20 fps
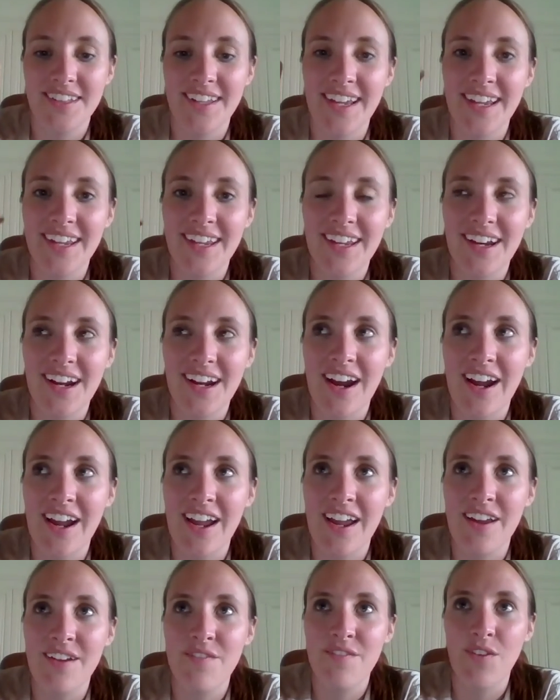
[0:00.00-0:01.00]
Like,
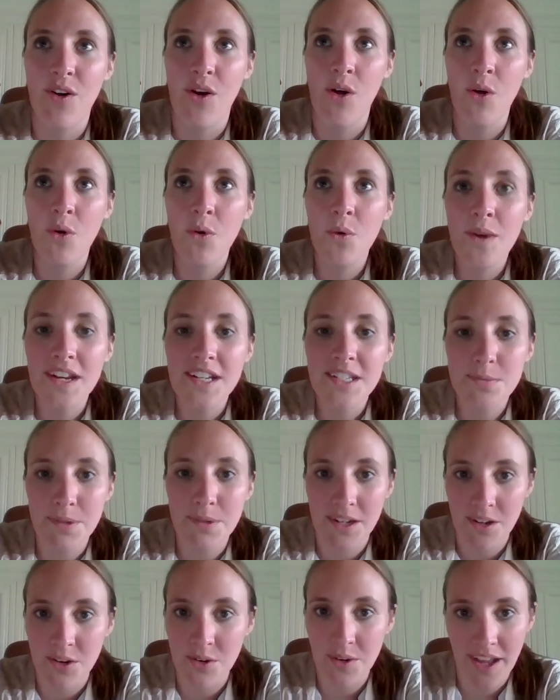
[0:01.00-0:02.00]
I've always
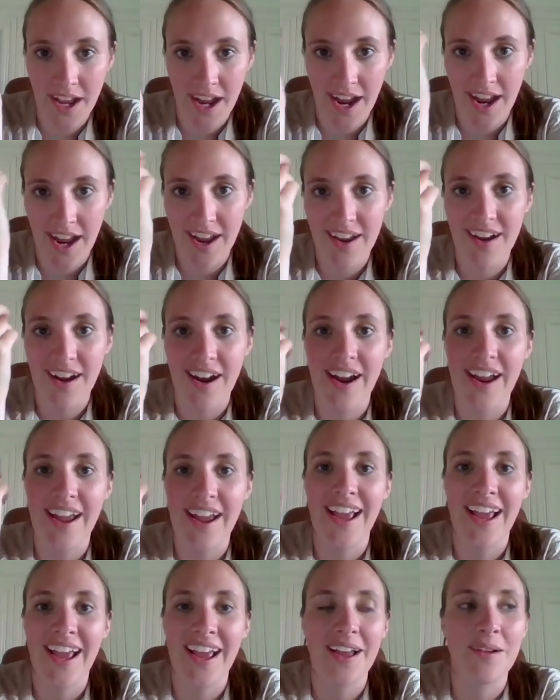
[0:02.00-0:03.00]
been okay.
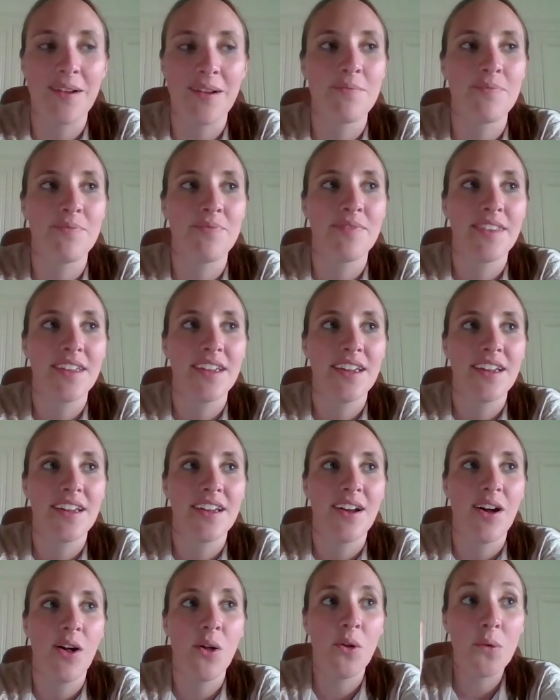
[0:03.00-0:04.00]
I am
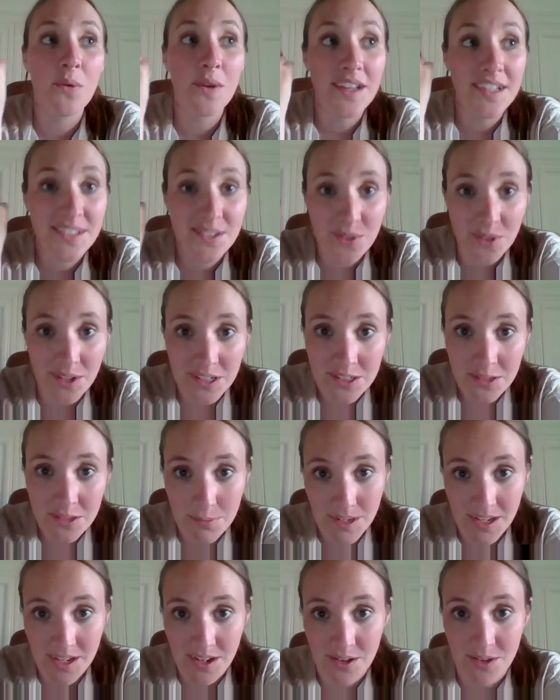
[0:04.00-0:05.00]
always going to
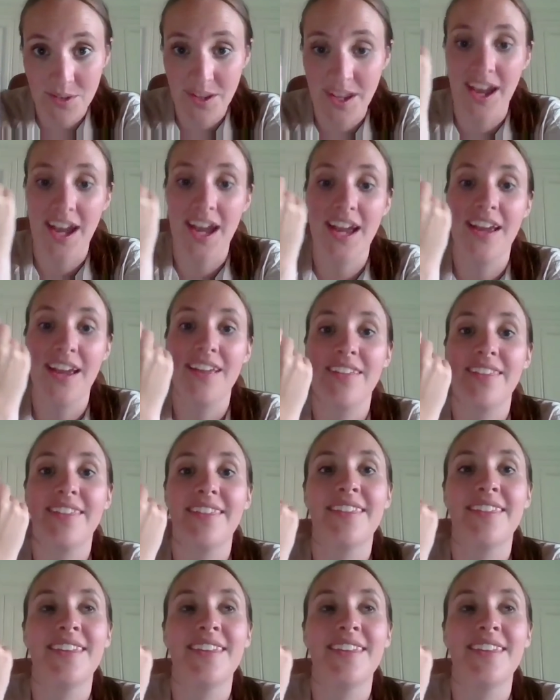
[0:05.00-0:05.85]
be okay.